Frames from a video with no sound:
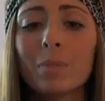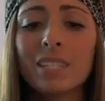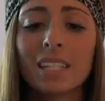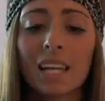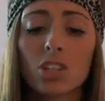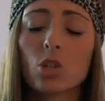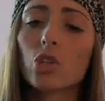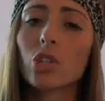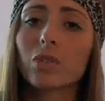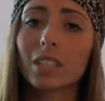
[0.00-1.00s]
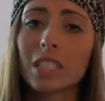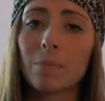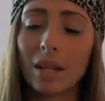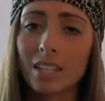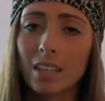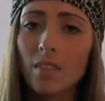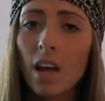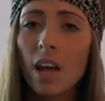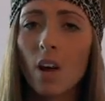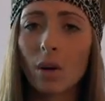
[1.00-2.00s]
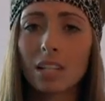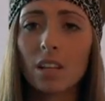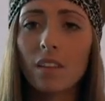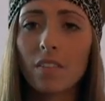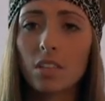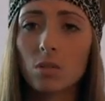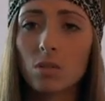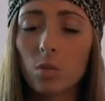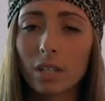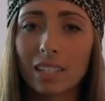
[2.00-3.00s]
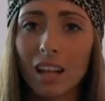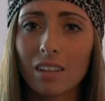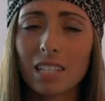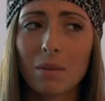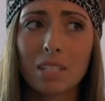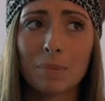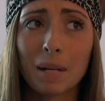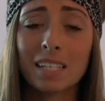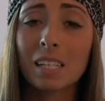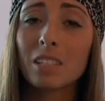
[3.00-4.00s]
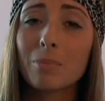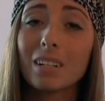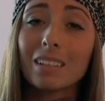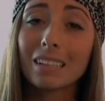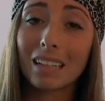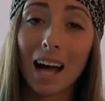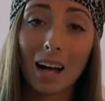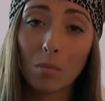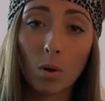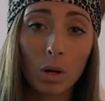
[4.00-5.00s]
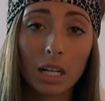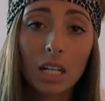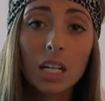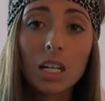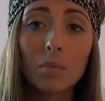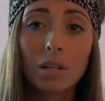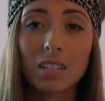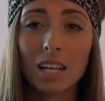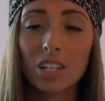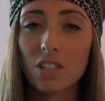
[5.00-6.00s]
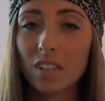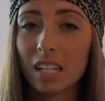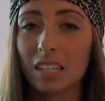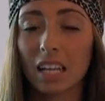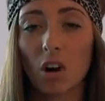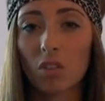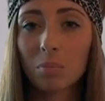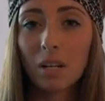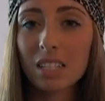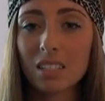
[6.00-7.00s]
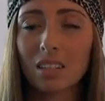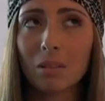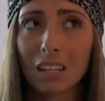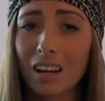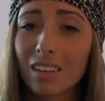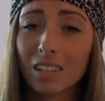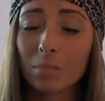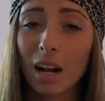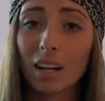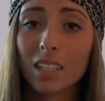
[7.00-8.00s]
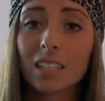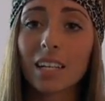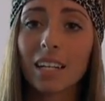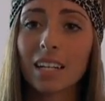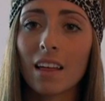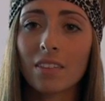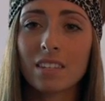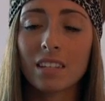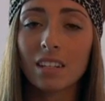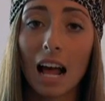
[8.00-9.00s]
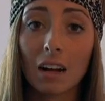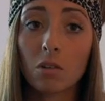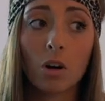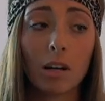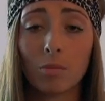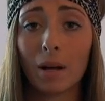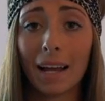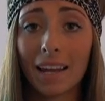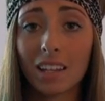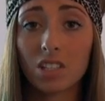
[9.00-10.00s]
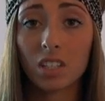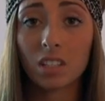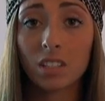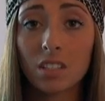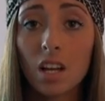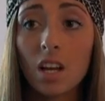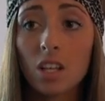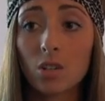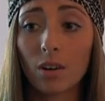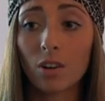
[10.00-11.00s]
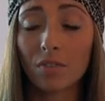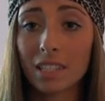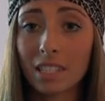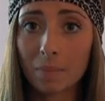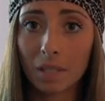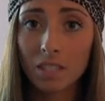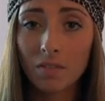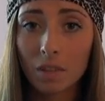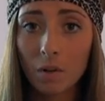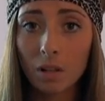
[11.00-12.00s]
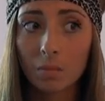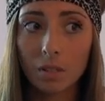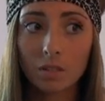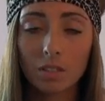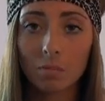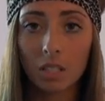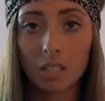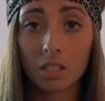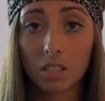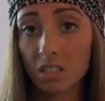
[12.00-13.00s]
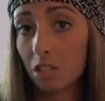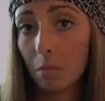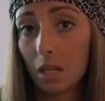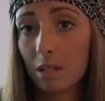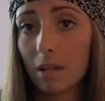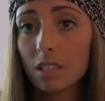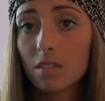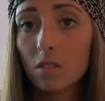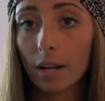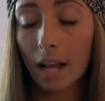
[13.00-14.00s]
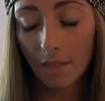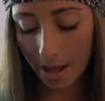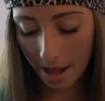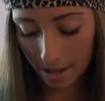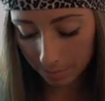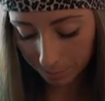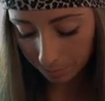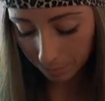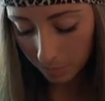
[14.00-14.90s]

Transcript: Urban Decay is usually really expensive. And when I saw that this was $20, I was expecting it to be a lot more because I just feel like they overprice a lot of their product. And I didn't, I don't know, I don't buy eyelash curlers, so I don't know if that's expensive for one, but to me it didn't seem that expensive. So I got that.